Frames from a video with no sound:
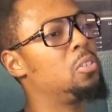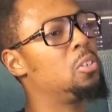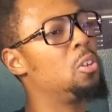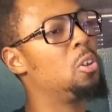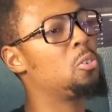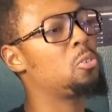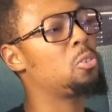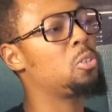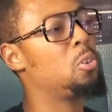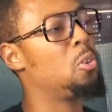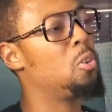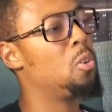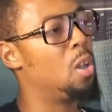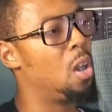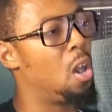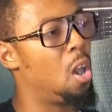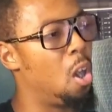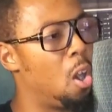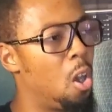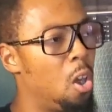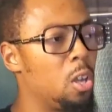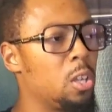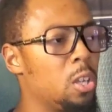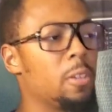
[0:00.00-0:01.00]
You know, so
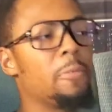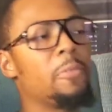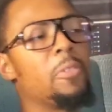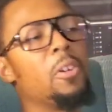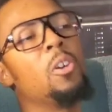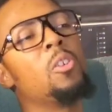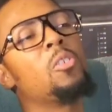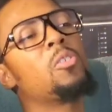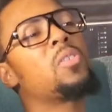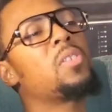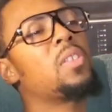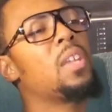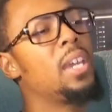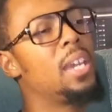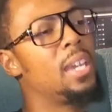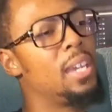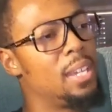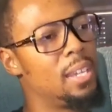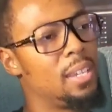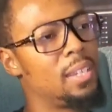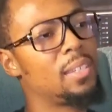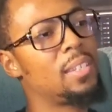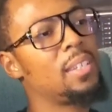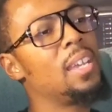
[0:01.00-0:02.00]
all of those
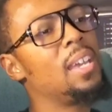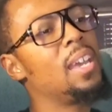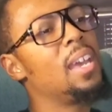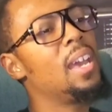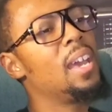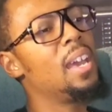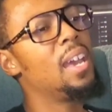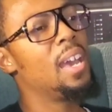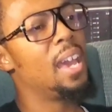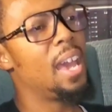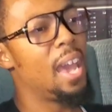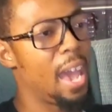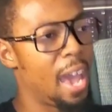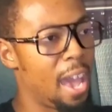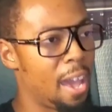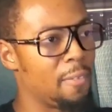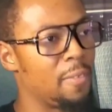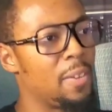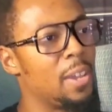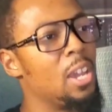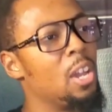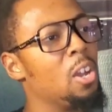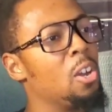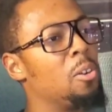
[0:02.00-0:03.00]
things
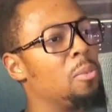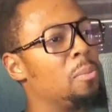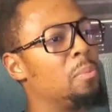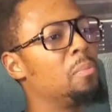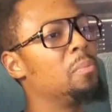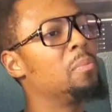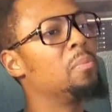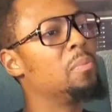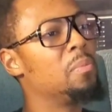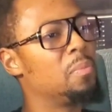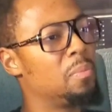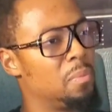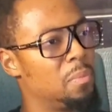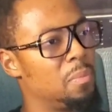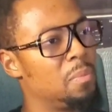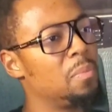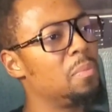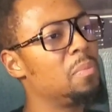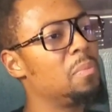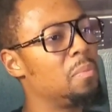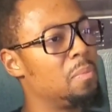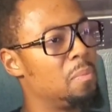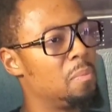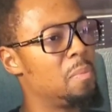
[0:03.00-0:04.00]
have helped
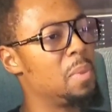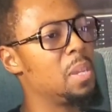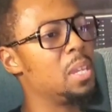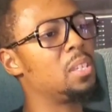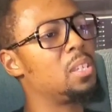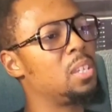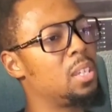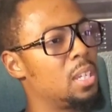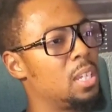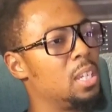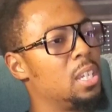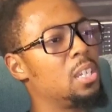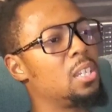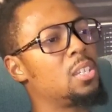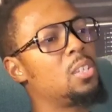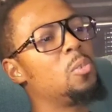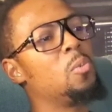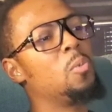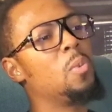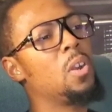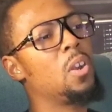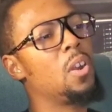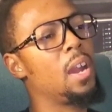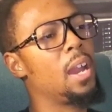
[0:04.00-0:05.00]
me to get
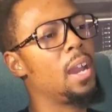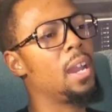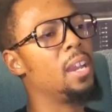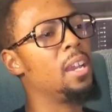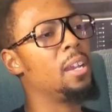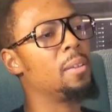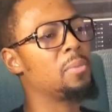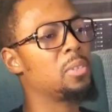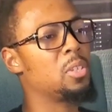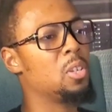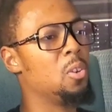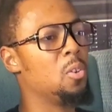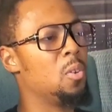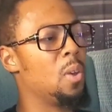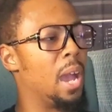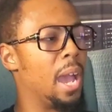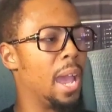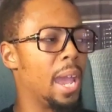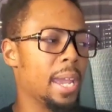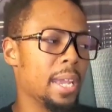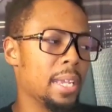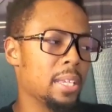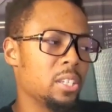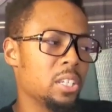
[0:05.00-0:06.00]
to where I am. So
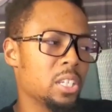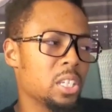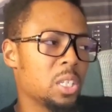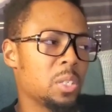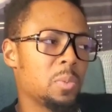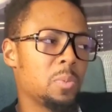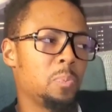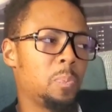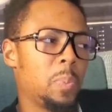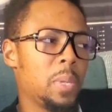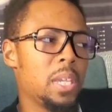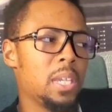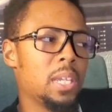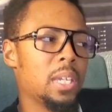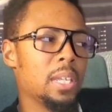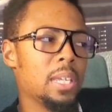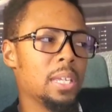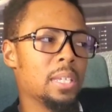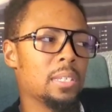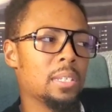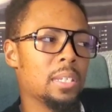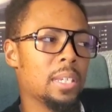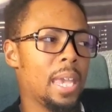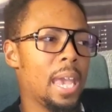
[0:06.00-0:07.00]
I ain't just speaking
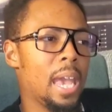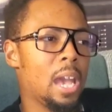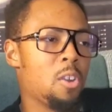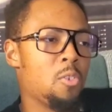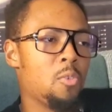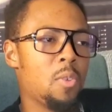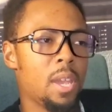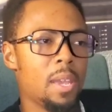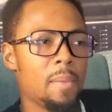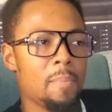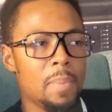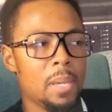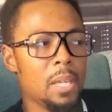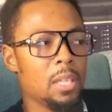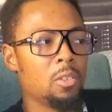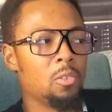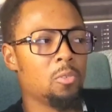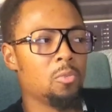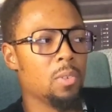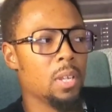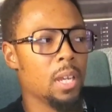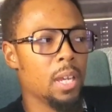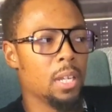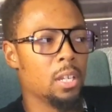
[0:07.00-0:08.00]
as a guy who ain't been
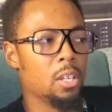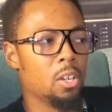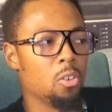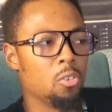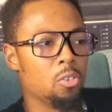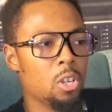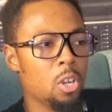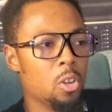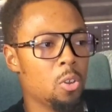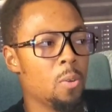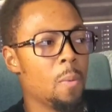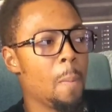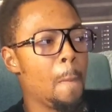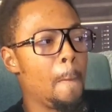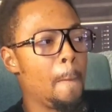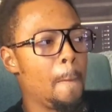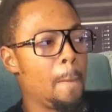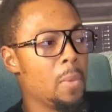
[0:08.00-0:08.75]
through nothing, don't know.